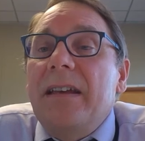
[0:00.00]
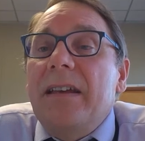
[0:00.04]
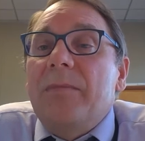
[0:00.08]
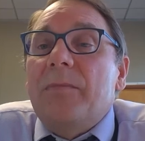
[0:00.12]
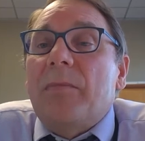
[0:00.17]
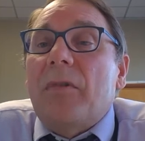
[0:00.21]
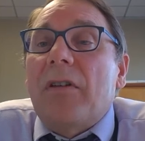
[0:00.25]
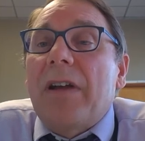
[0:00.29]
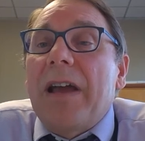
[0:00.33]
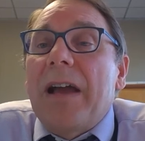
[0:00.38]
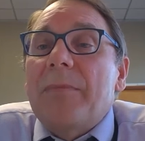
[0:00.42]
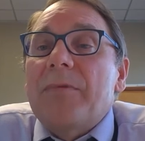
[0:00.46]

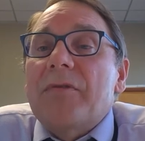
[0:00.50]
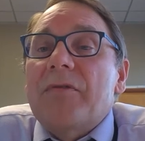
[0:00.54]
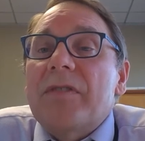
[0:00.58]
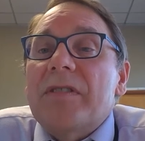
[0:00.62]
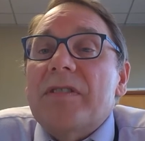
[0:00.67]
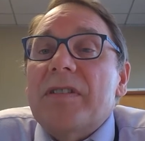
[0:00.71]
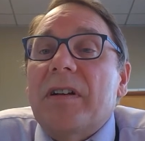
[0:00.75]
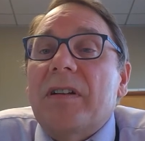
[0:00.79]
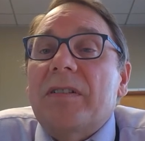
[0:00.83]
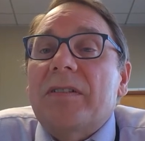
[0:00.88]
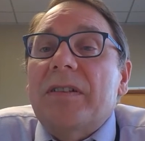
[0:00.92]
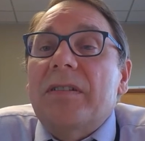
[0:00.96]
and perhaps
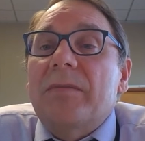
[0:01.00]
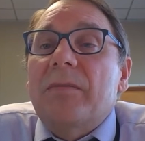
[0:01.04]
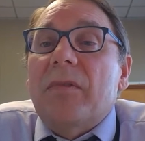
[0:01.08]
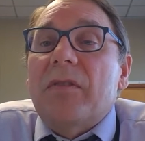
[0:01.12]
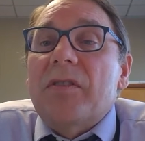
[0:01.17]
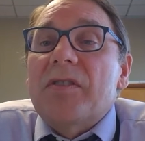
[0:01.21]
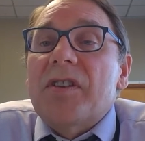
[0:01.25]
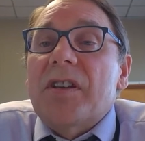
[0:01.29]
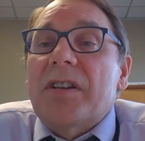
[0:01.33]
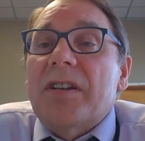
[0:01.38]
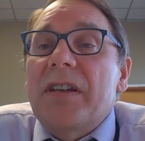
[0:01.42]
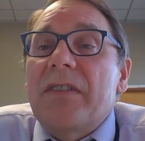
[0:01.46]
result in
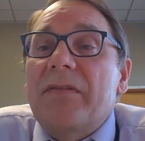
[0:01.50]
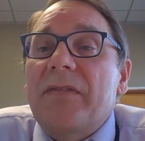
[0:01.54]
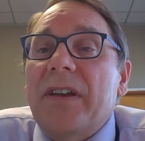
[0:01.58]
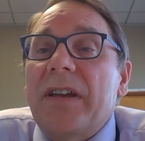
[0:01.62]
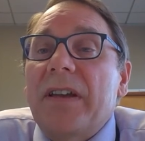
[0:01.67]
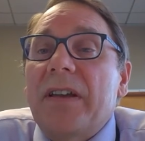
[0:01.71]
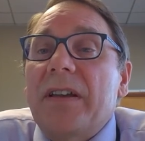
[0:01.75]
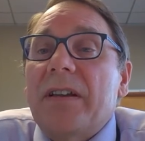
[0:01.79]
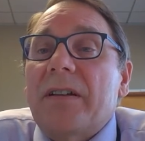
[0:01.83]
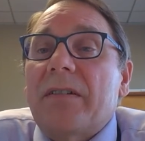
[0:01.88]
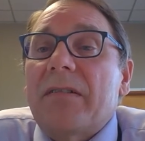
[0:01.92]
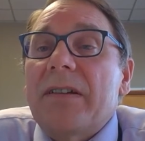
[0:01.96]
more
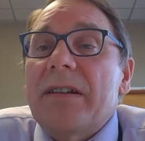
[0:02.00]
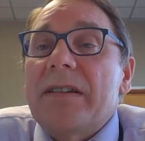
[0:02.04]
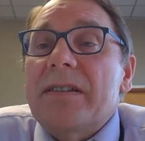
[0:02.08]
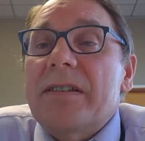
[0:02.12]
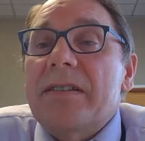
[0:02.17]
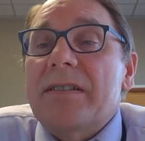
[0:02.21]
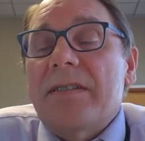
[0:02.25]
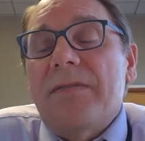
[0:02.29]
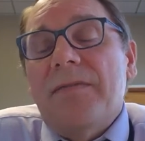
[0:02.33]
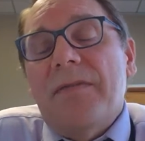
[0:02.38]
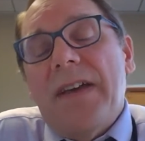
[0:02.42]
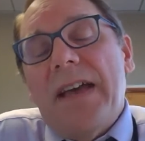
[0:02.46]
significant
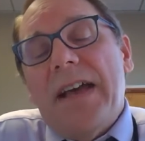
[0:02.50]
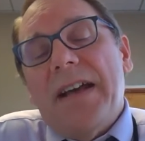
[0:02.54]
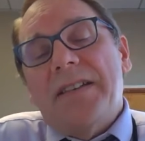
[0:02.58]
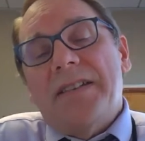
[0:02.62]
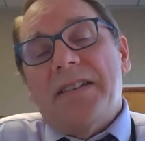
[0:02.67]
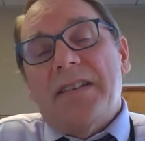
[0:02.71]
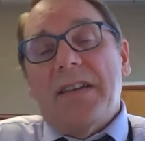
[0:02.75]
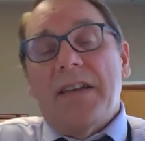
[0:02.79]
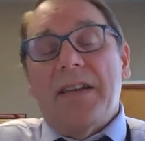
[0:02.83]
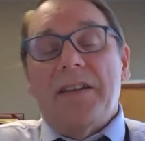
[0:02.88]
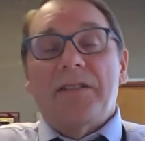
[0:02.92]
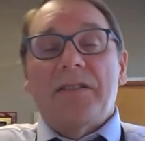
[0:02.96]
increases in
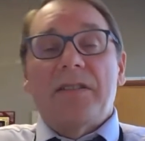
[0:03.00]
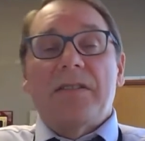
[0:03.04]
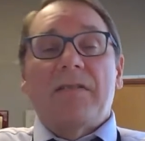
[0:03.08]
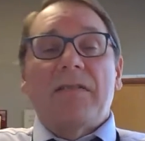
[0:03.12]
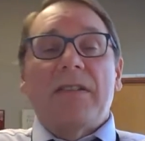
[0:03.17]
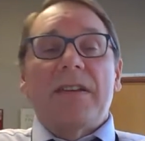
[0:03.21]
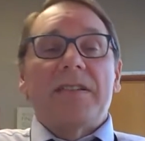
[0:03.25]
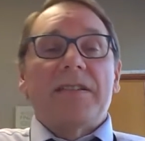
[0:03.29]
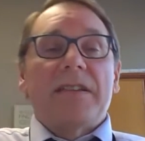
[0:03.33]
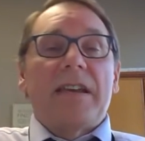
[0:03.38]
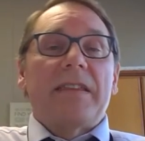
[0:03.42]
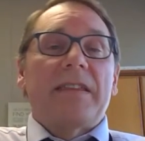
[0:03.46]
vaccination
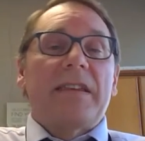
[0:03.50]
rates?